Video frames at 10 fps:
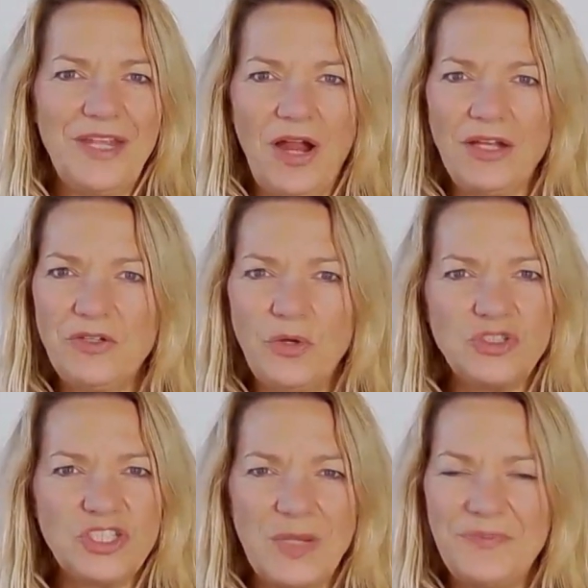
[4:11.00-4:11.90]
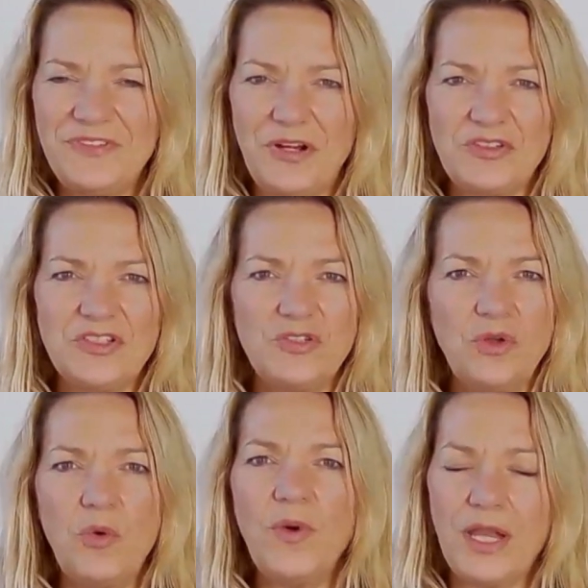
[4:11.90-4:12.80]
there are no ships, there is
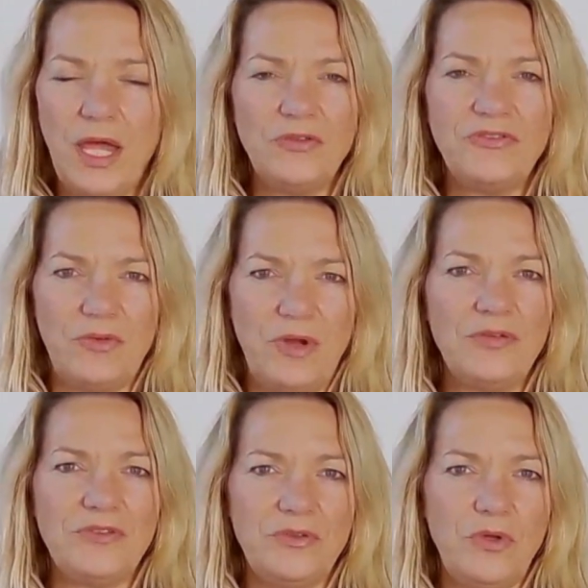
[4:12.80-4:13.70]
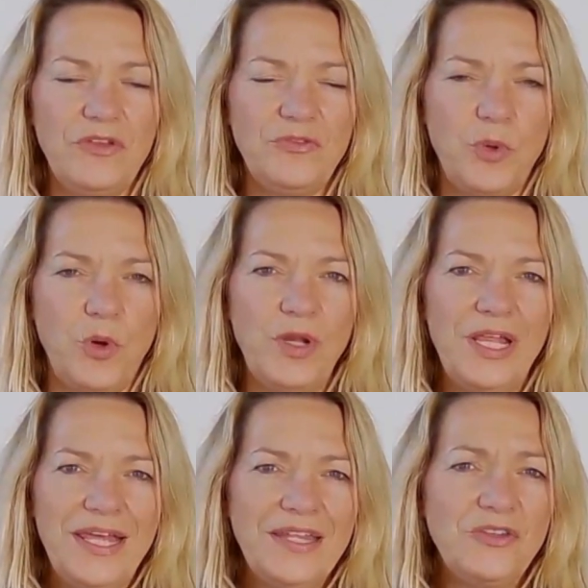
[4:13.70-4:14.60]
no one out there around the North
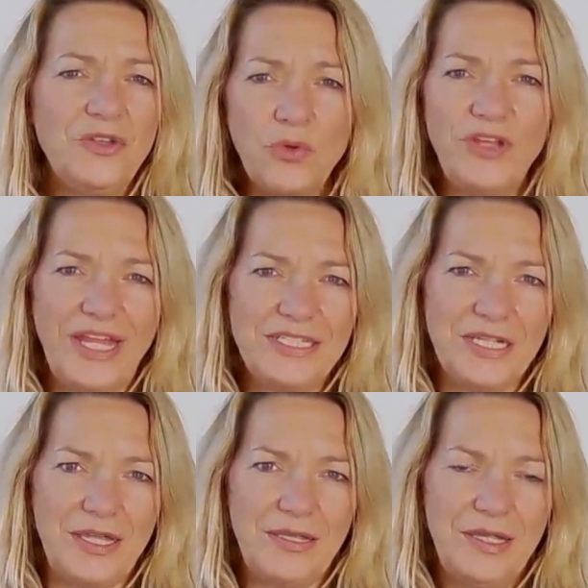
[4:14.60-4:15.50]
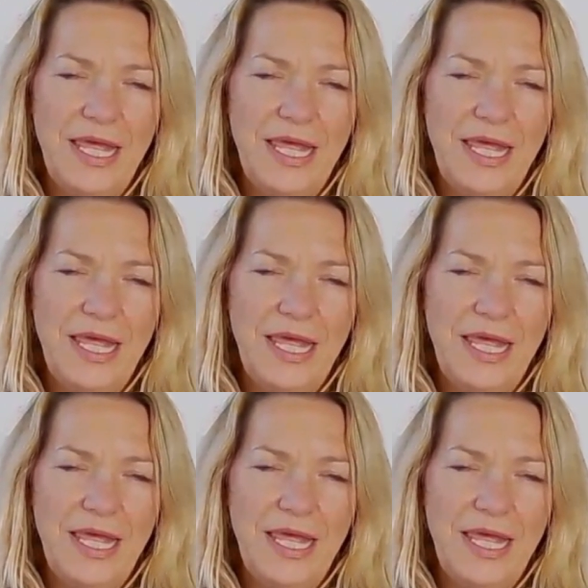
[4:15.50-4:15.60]
Pole, no data.